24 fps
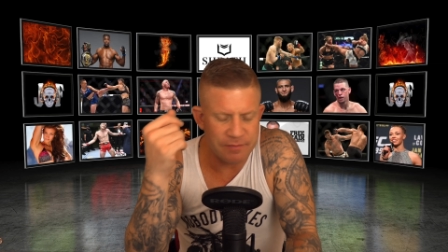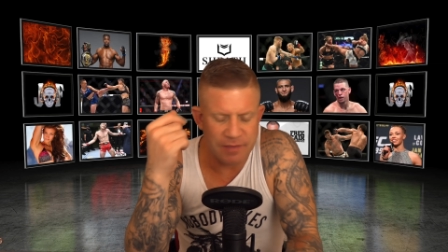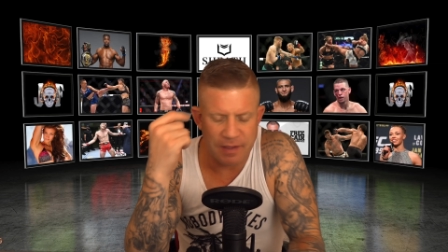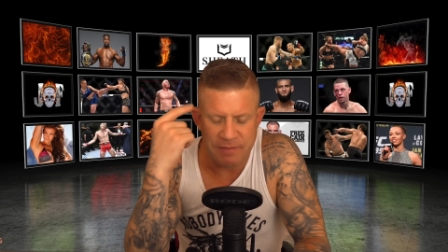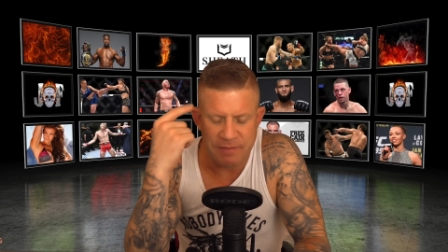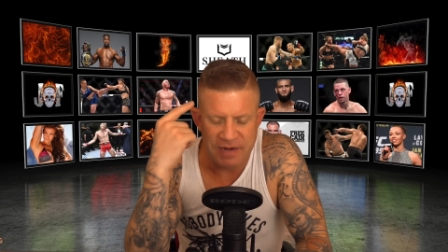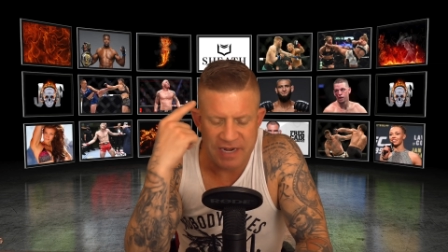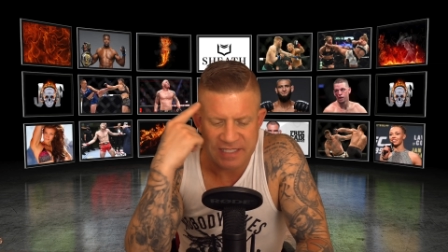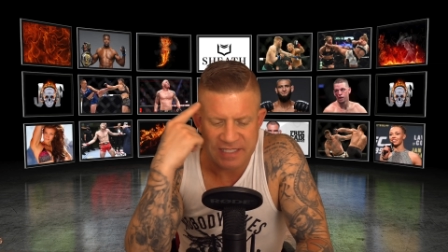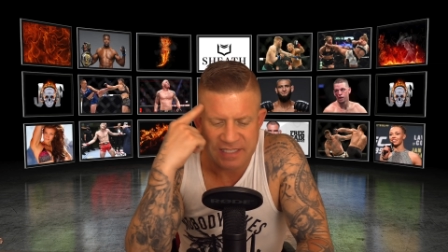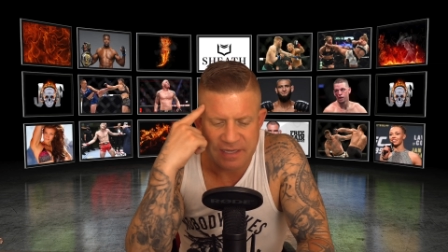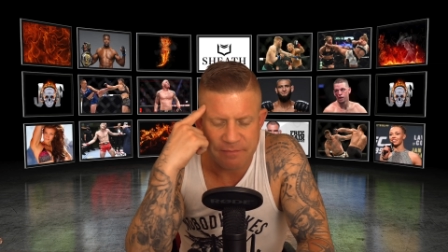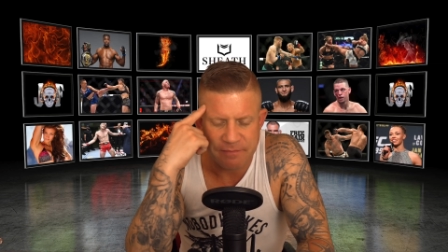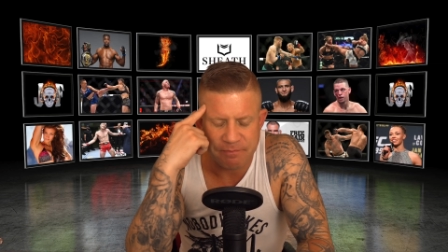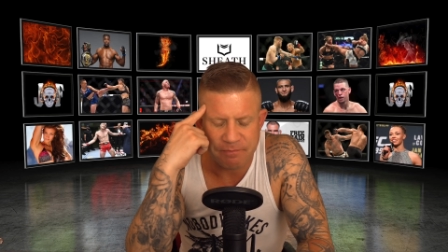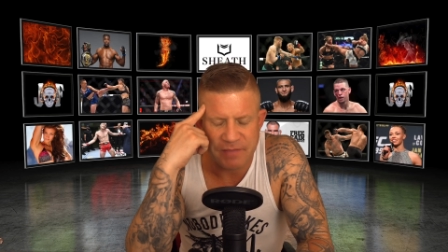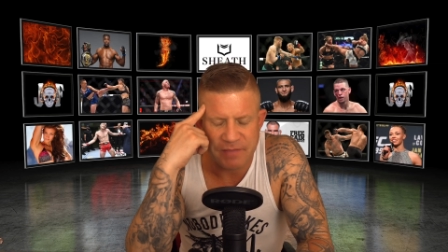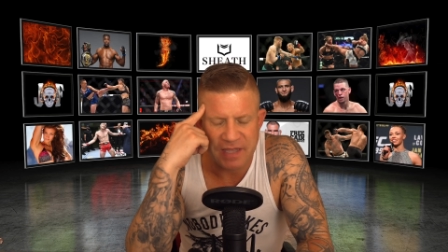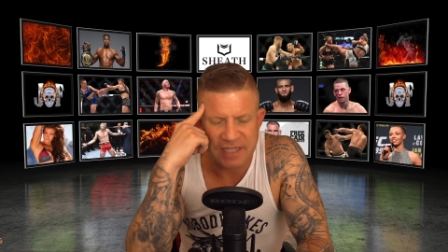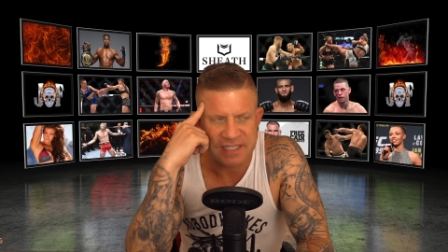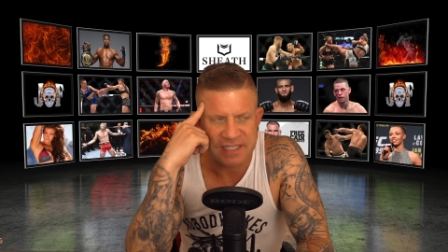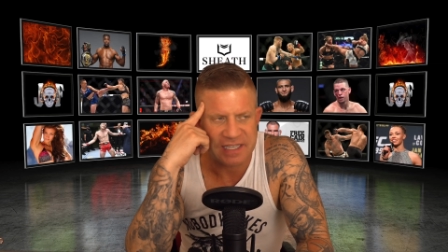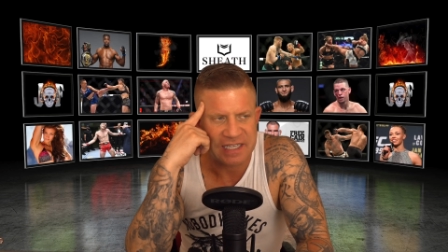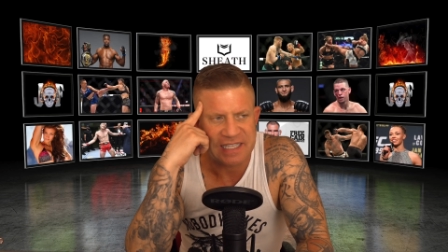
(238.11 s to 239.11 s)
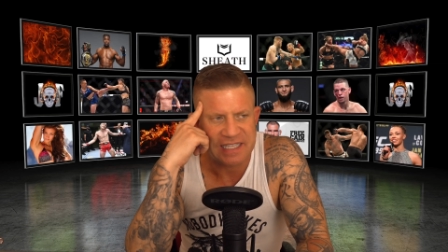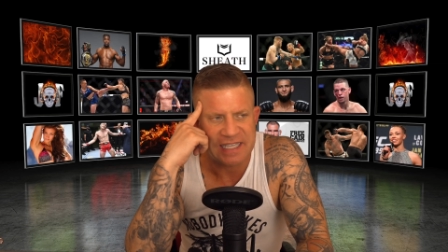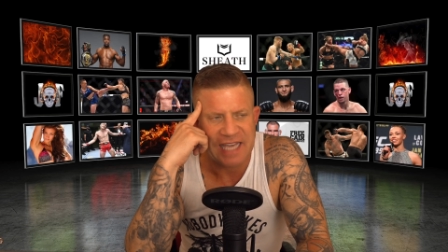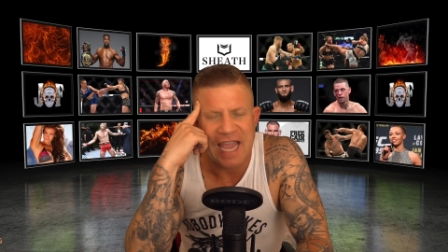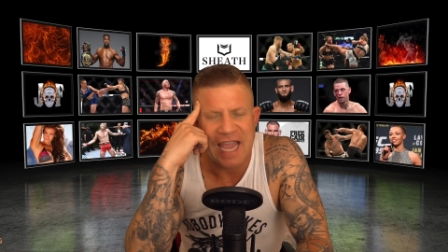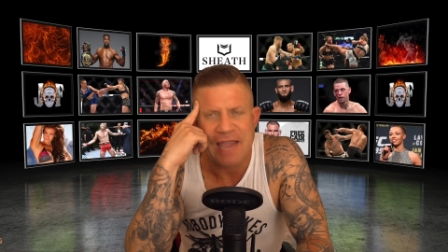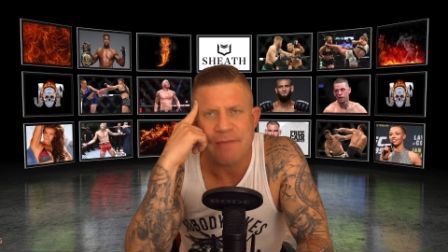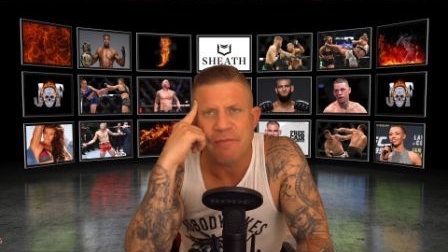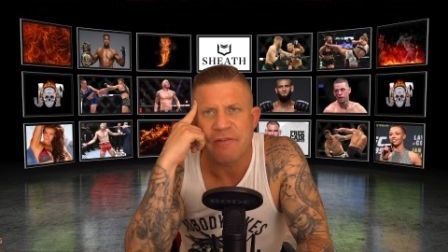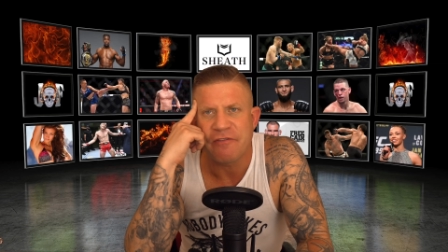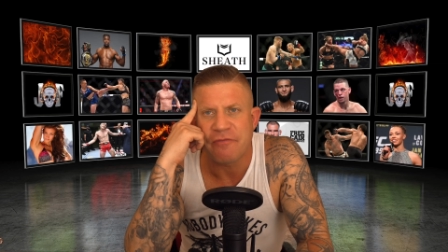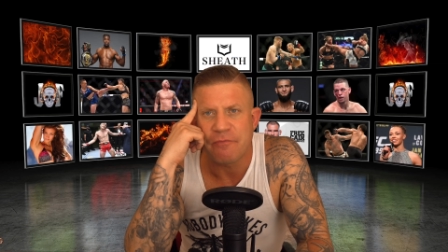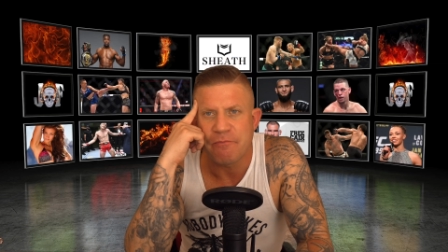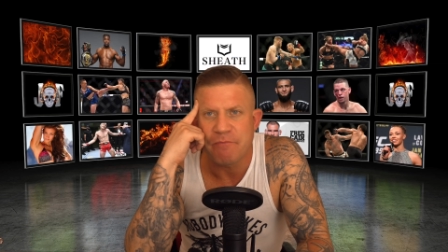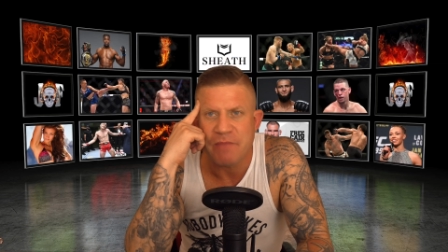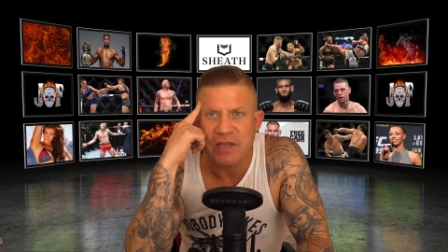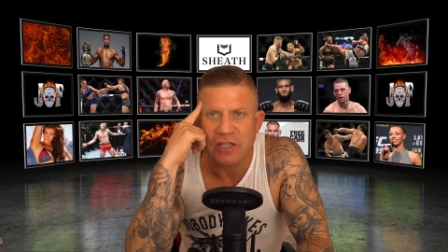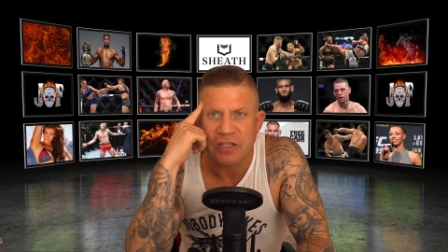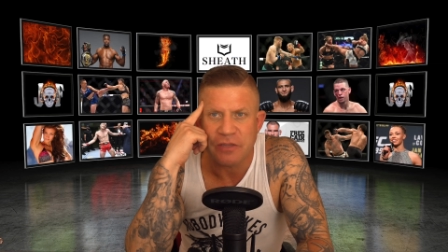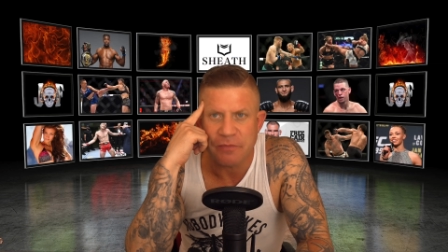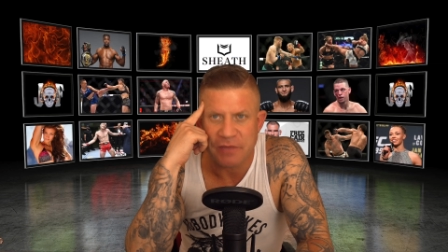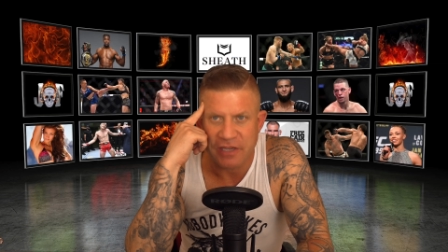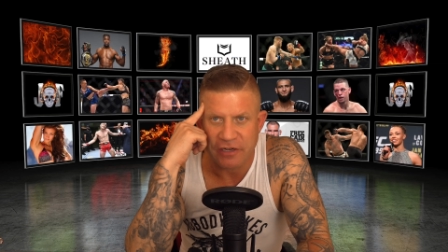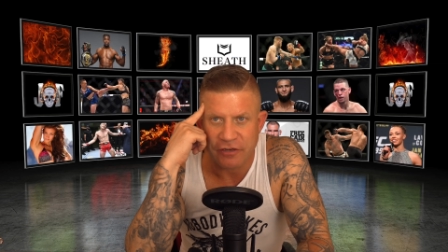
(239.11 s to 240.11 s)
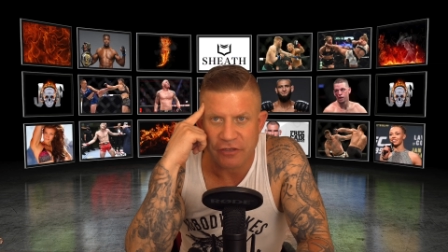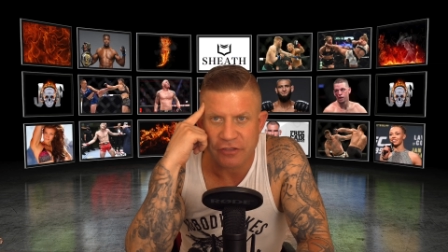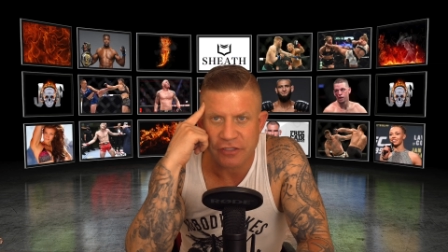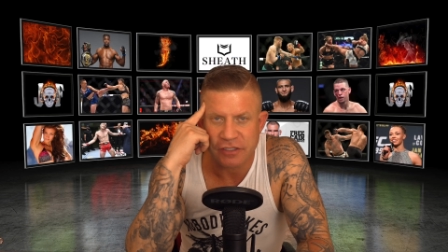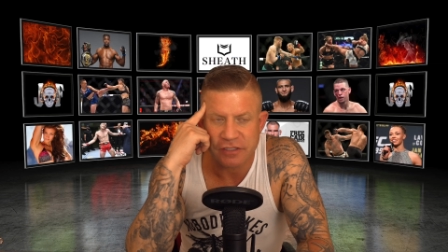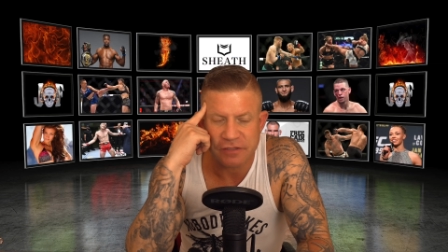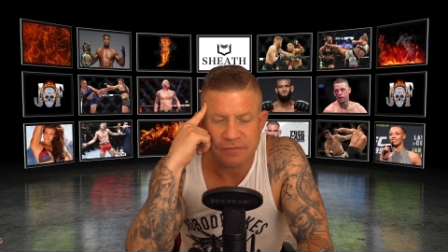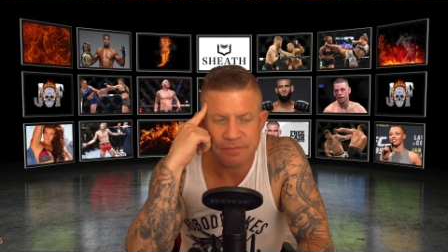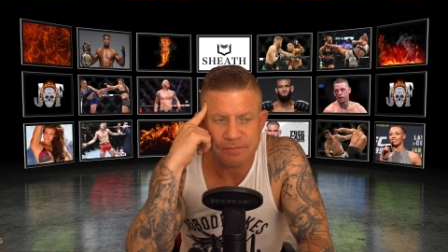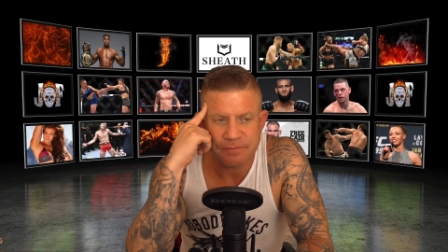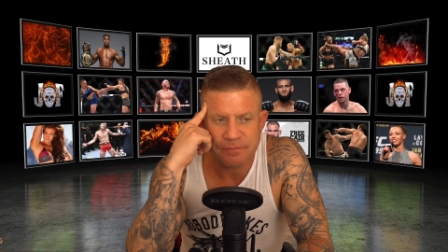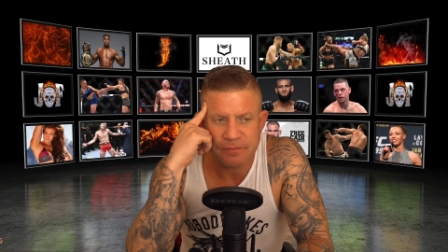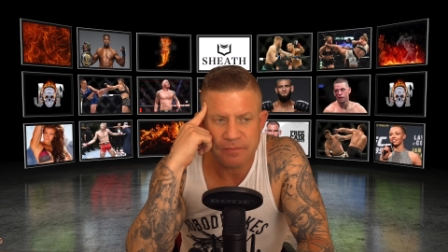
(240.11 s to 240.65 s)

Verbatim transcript: I mean it's a it's a game of millimeters.